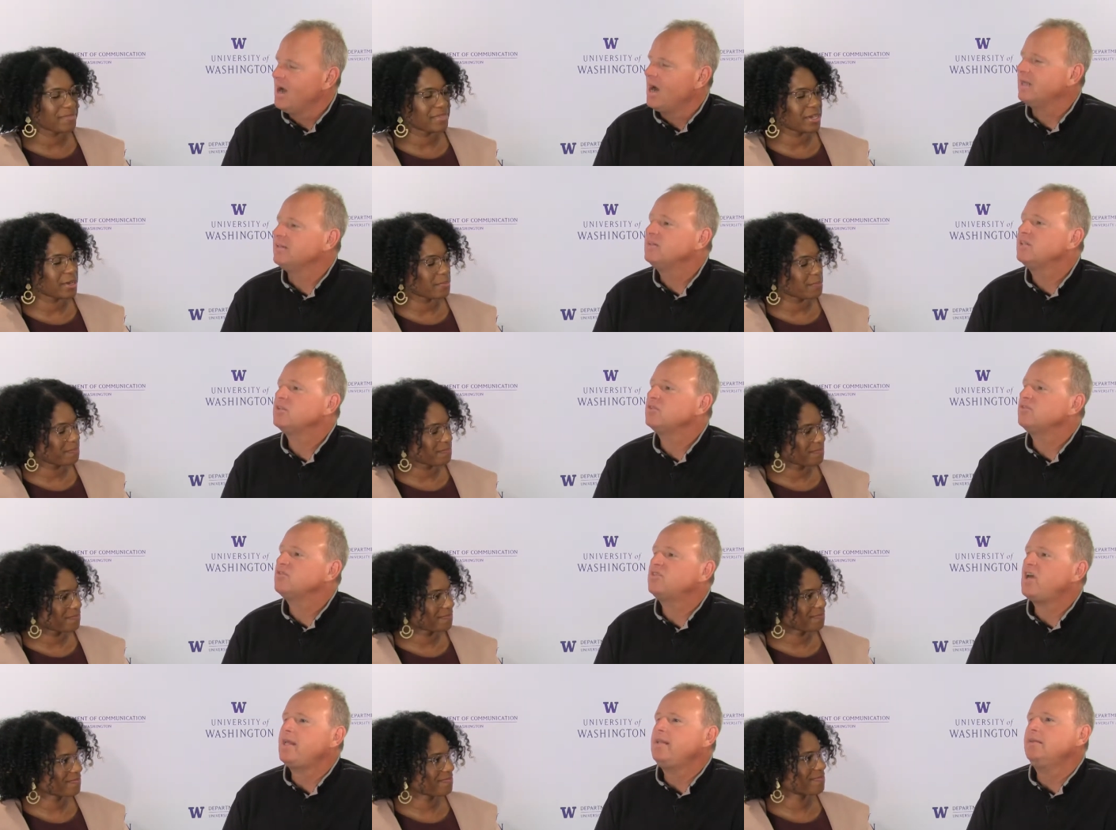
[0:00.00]
Speaker 1: Until yep.
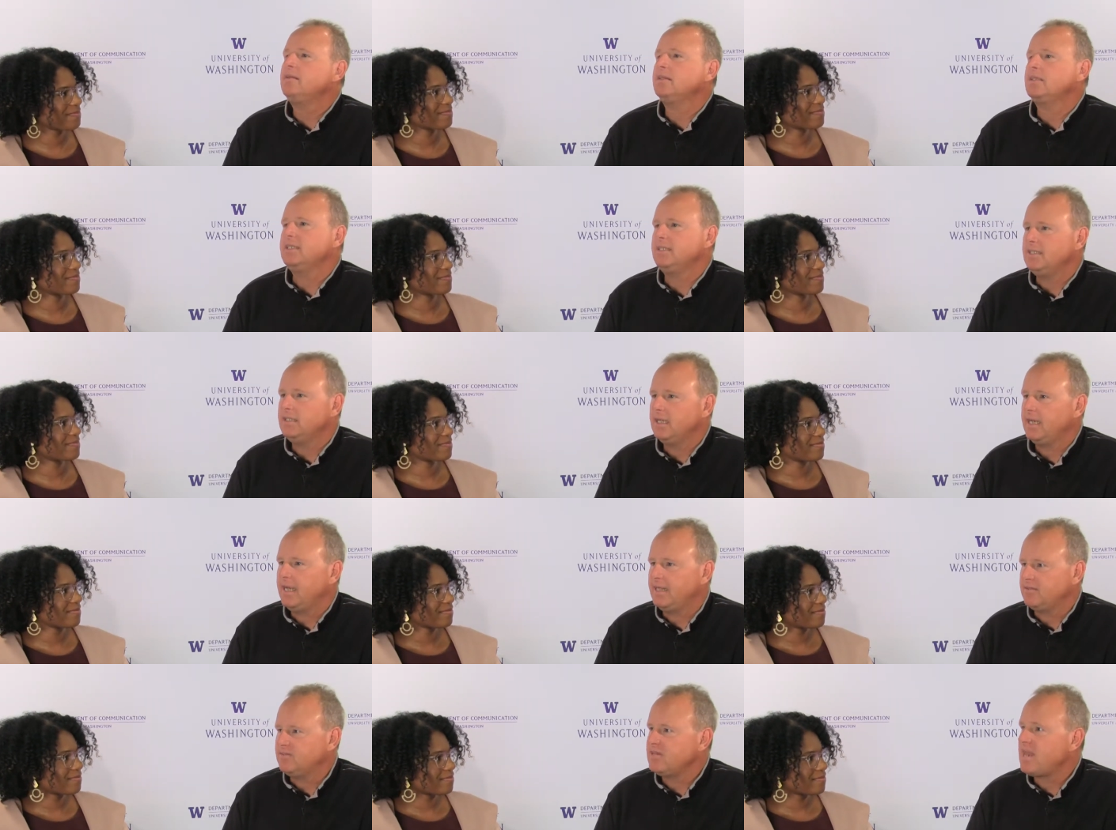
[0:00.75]
suddenly
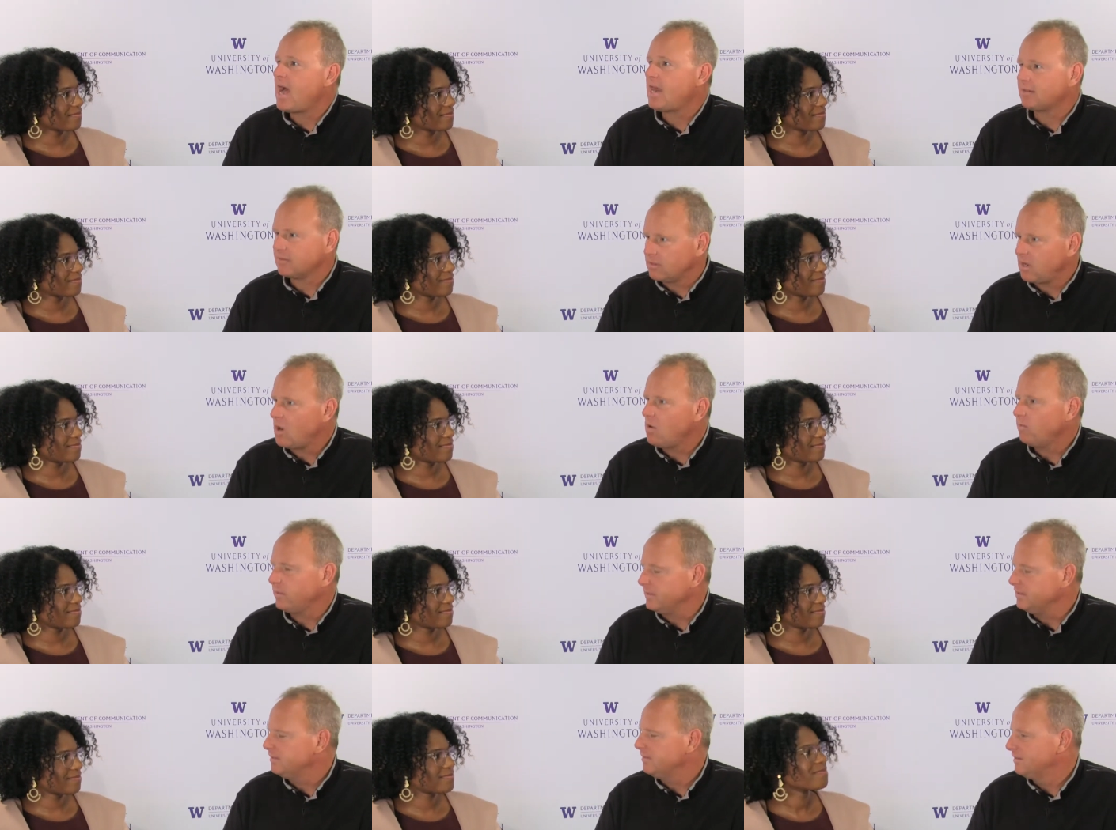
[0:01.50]
it's not
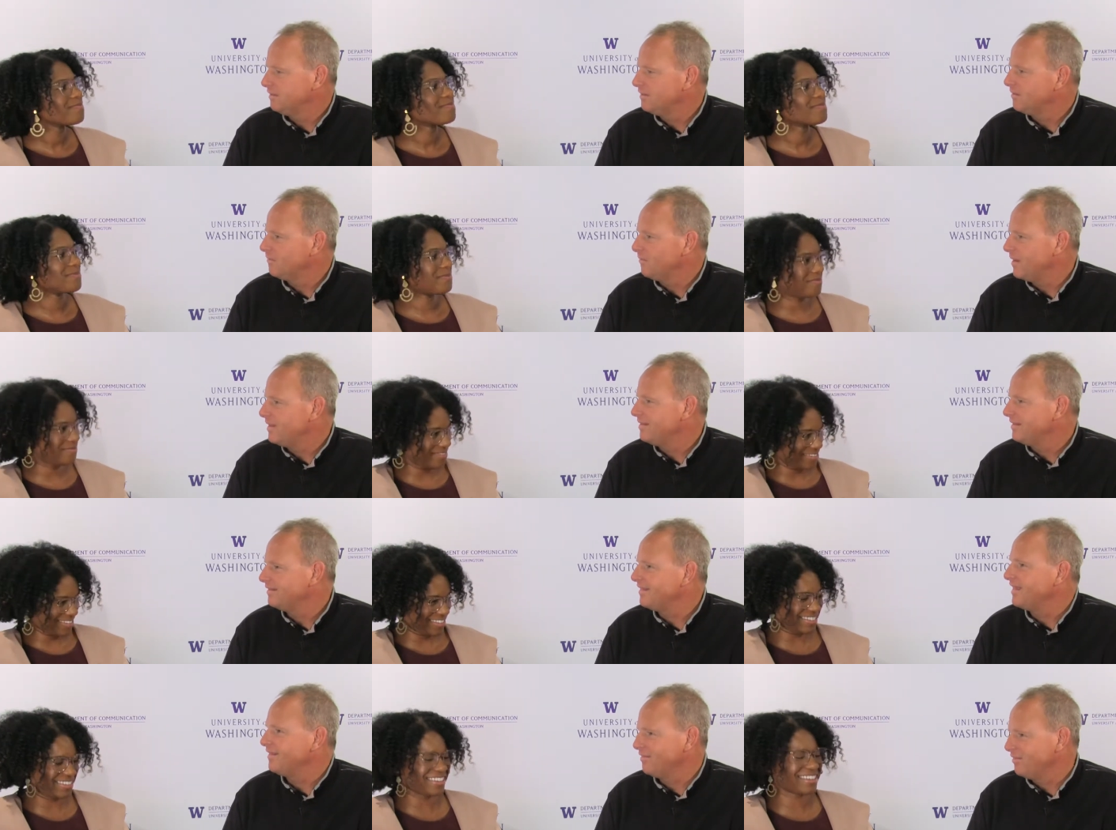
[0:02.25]
going the way
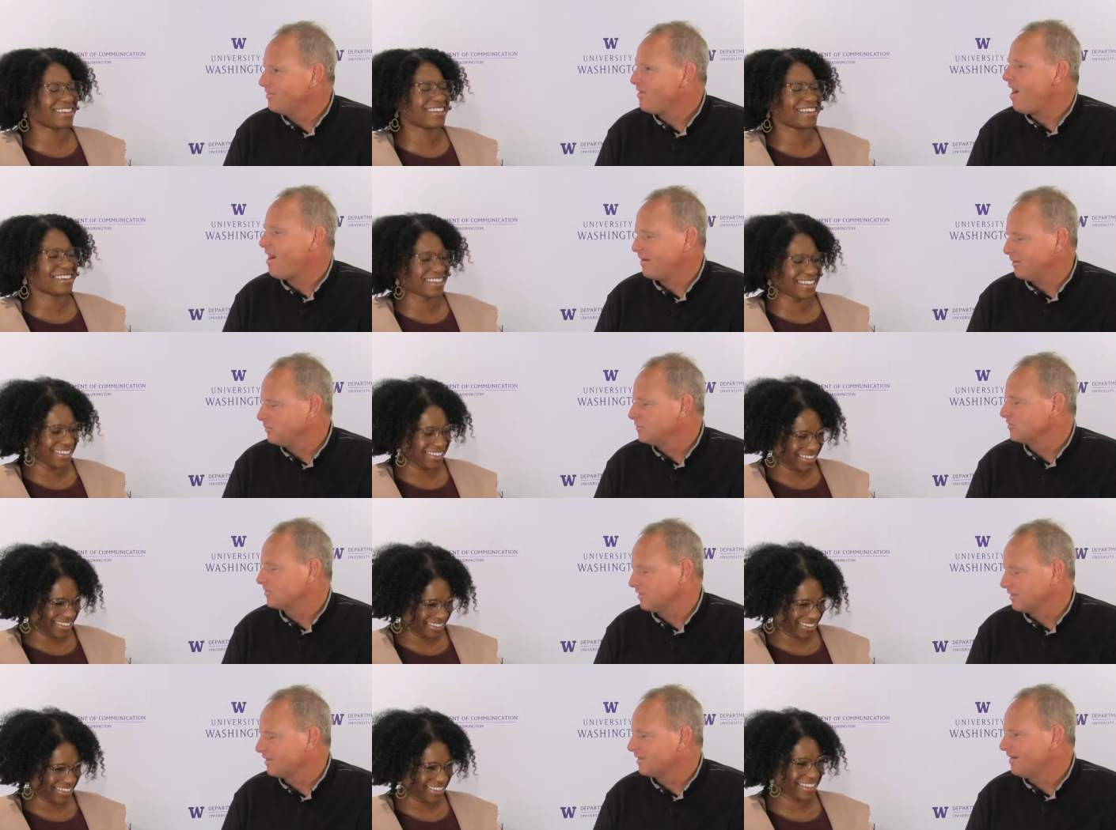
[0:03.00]
that they thought it was
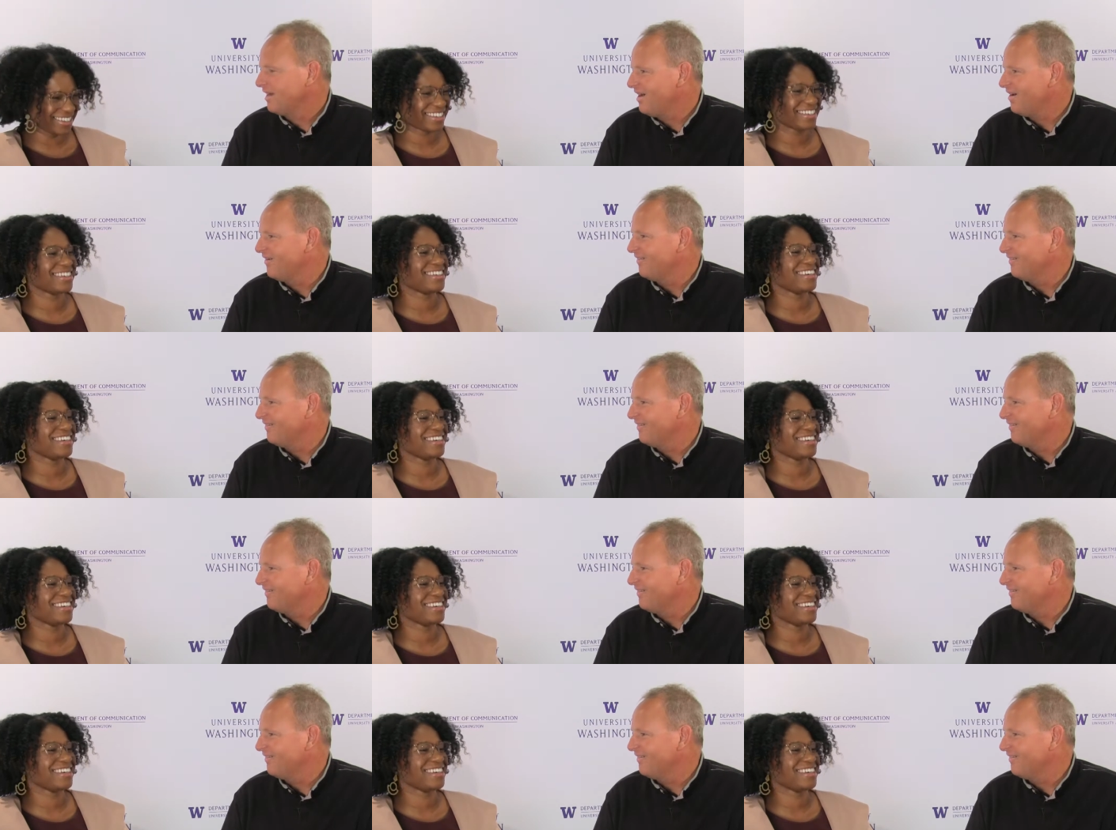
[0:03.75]
going to go,